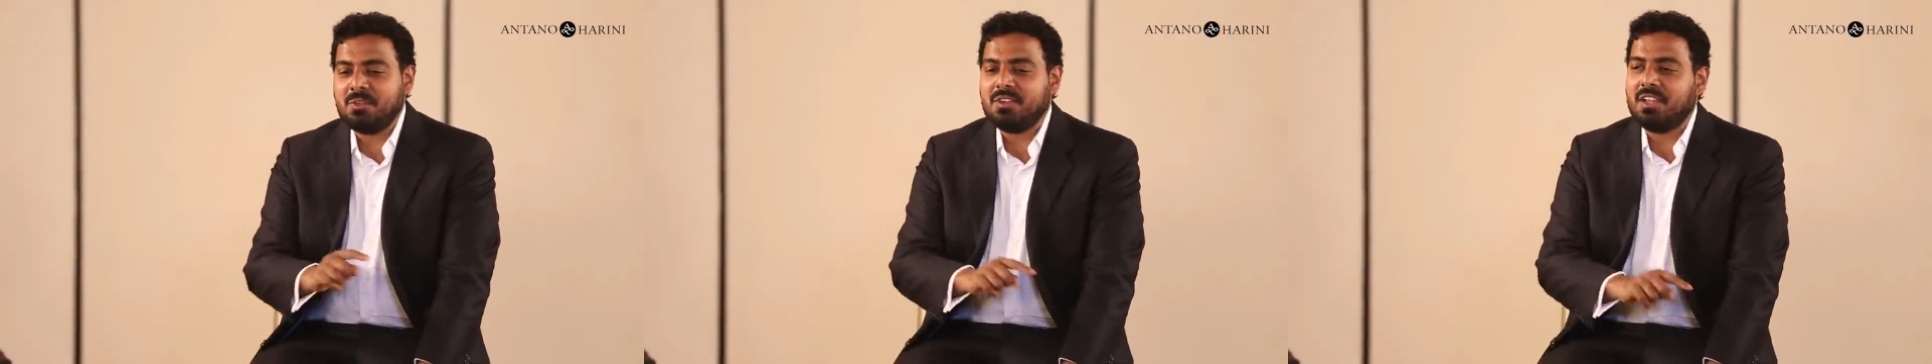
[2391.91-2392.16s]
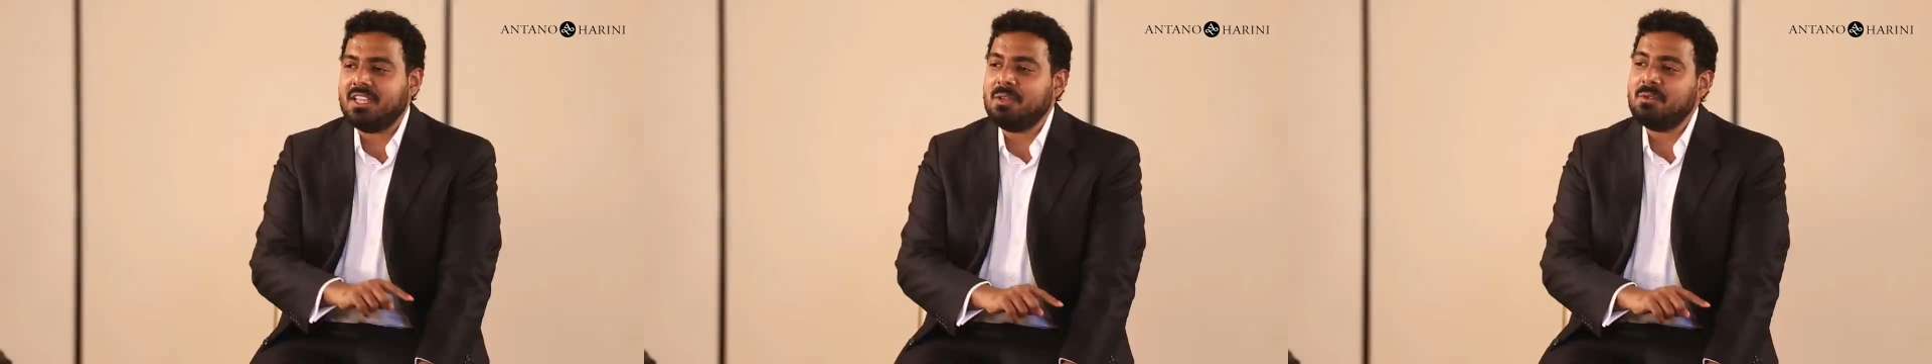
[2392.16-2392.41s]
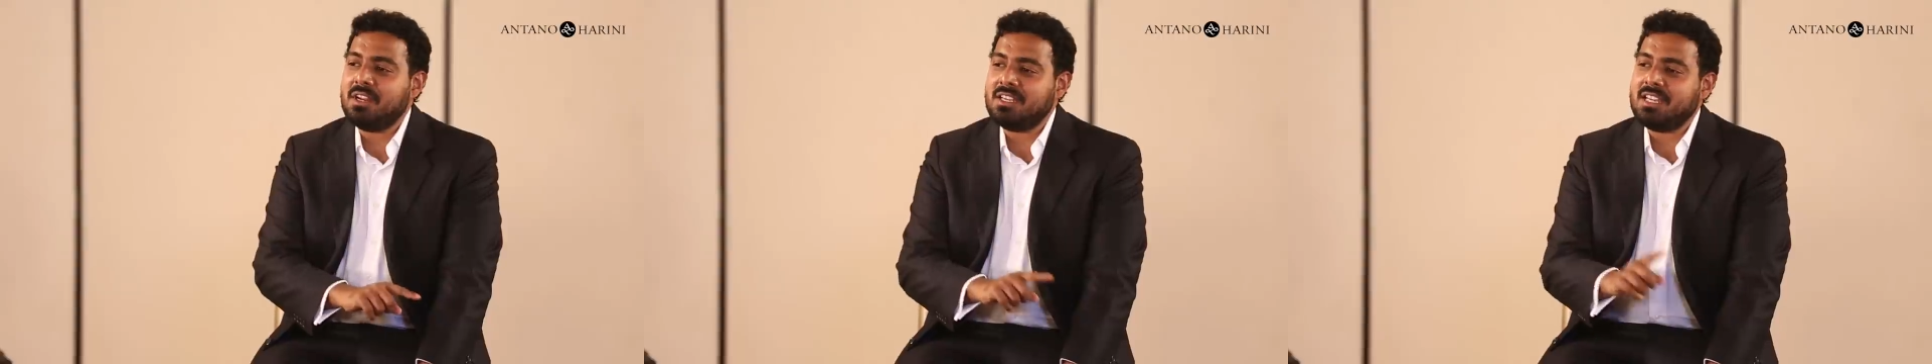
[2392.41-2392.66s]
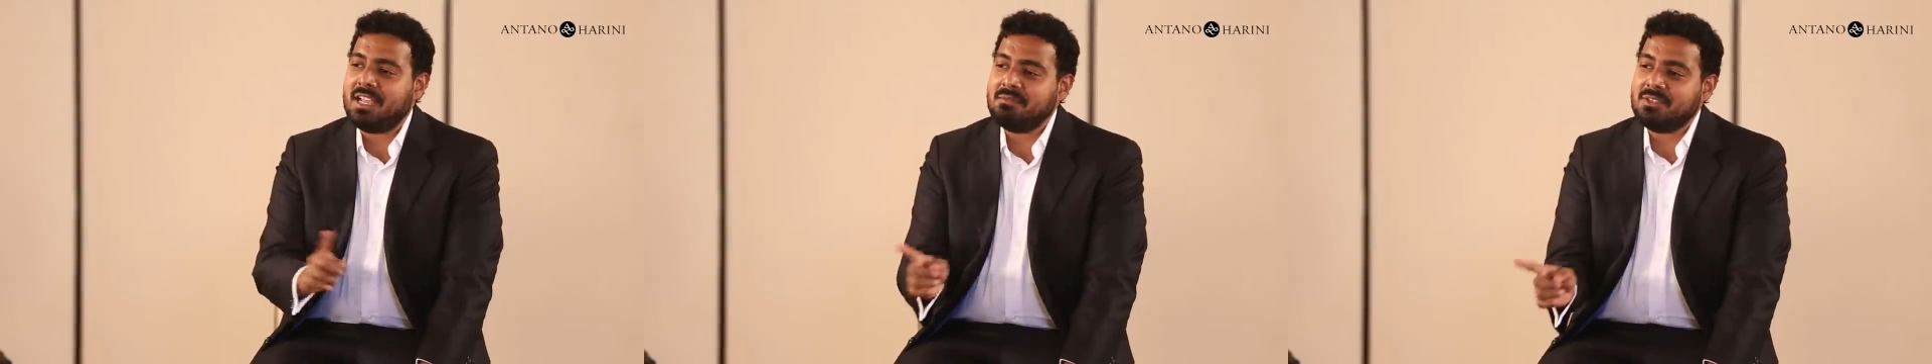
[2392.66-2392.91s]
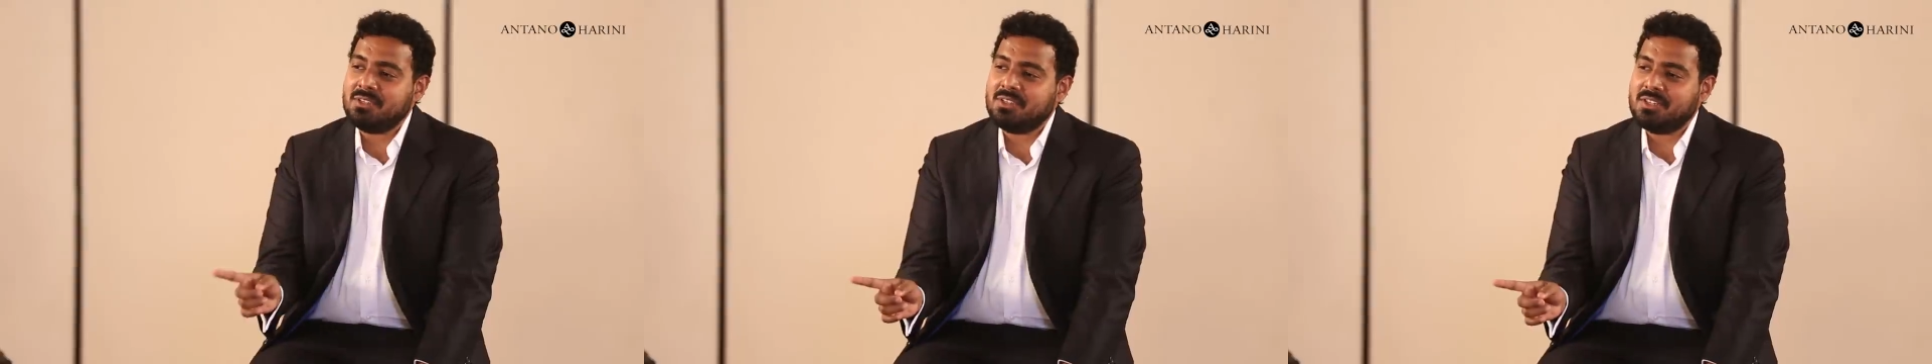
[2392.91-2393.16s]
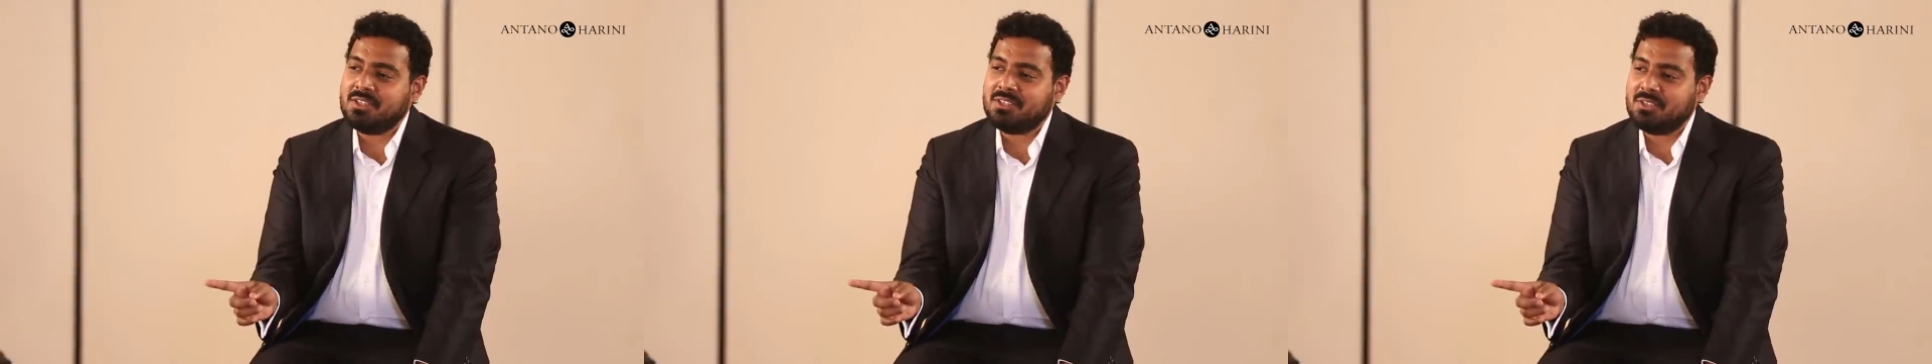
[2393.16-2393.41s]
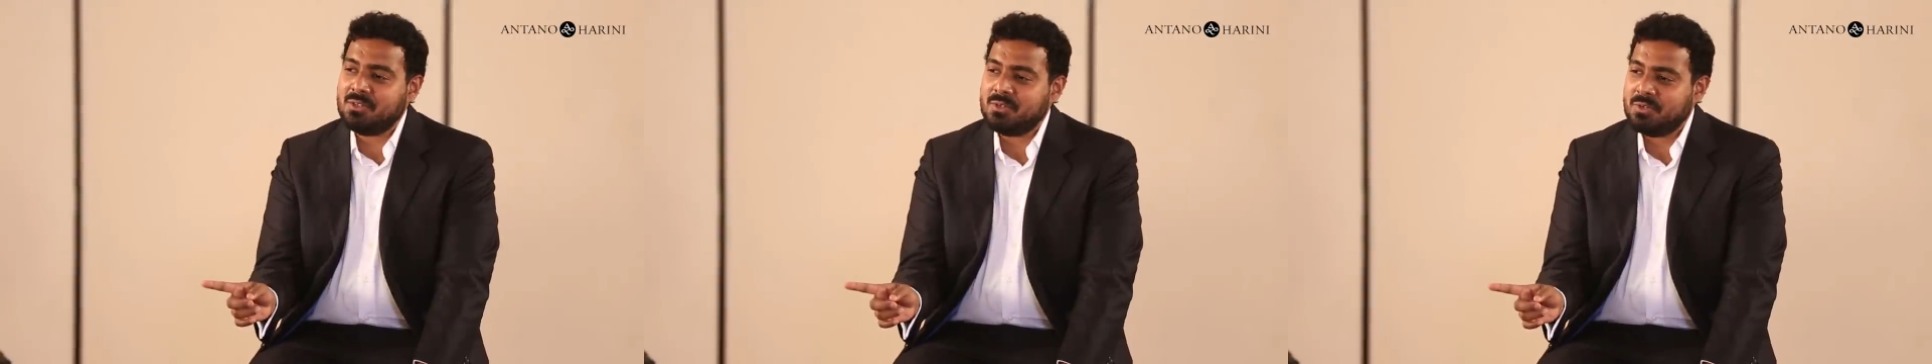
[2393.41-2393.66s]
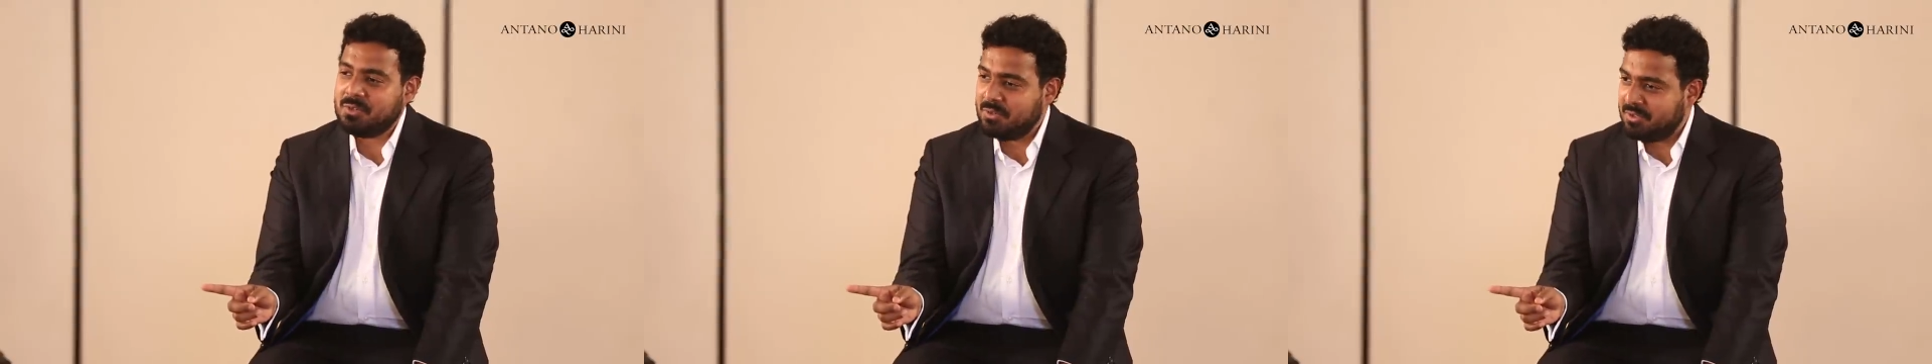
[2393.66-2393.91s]
would attempt
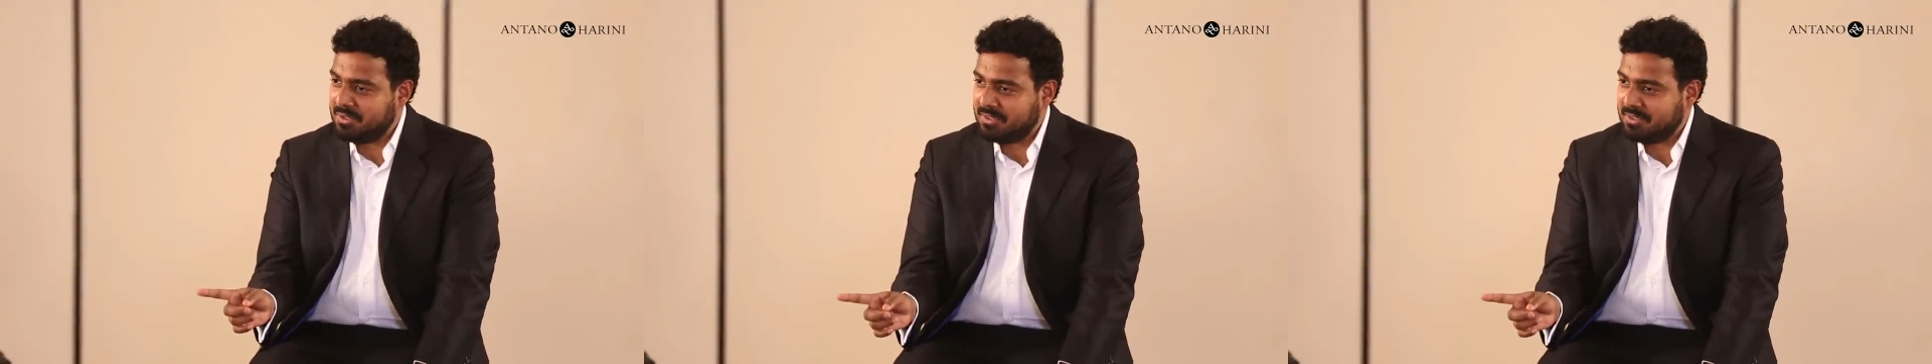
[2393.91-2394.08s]
to,